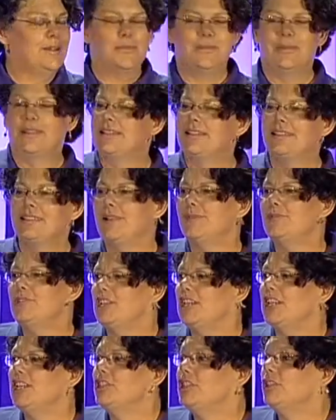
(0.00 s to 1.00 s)
But this time
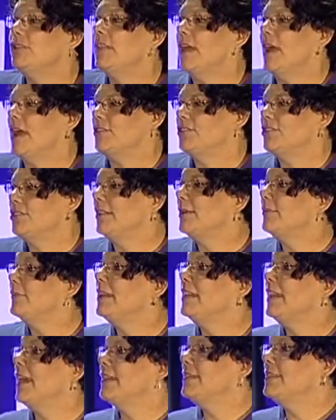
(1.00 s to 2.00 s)
she didn't do that. She let
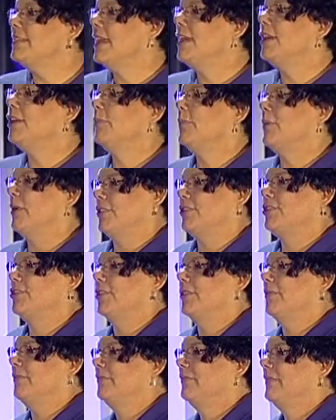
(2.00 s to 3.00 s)
my dad take her picture.